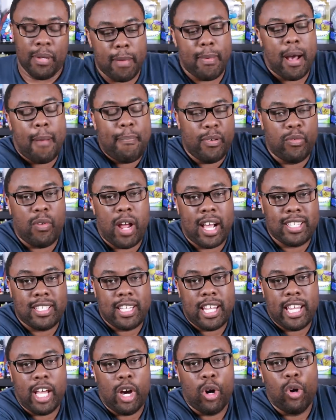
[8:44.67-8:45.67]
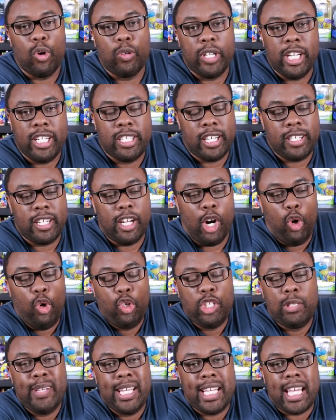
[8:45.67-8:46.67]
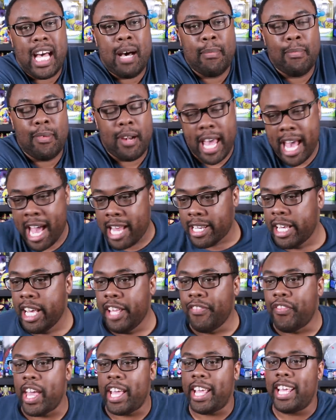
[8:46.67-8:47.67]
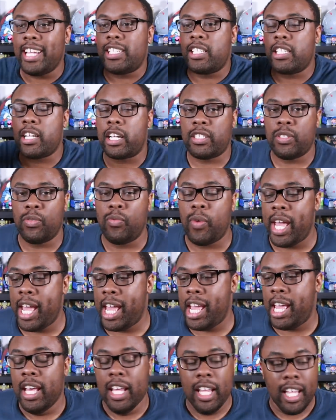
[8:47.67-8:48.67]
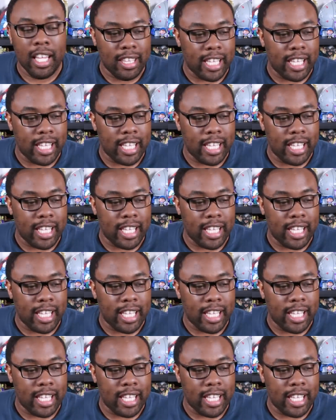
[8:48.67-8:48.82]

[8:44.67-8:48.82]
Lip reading: Bebop and Rocksteady hold each other. Hold me, comrade. They get sucked away.